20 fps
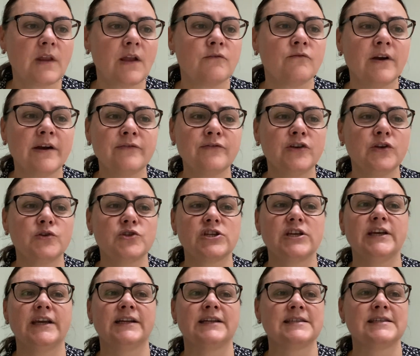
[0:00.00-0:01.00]

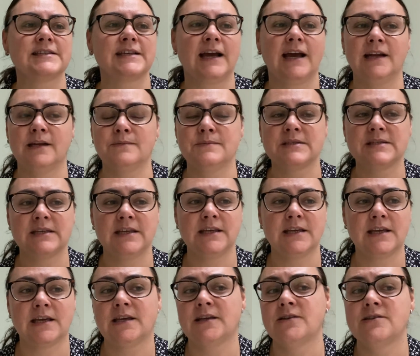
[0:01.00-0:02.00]
refugee and asylum
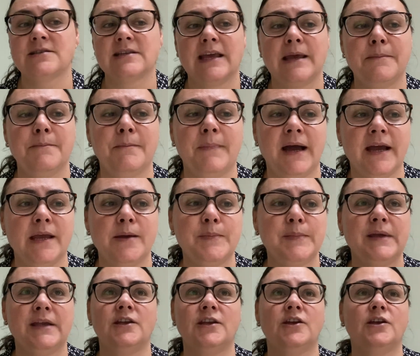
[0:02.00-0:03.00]
seekers, in my
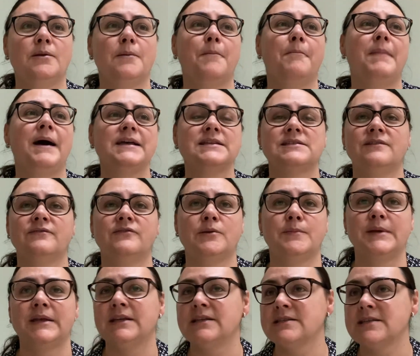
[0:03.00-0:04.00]
opinion, massively
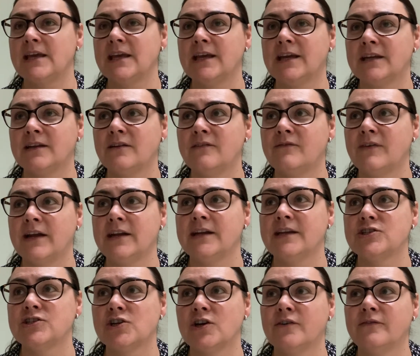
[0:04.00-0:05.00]
being taken
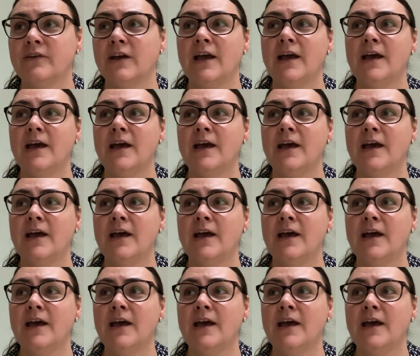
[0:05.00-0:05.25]
advantage of,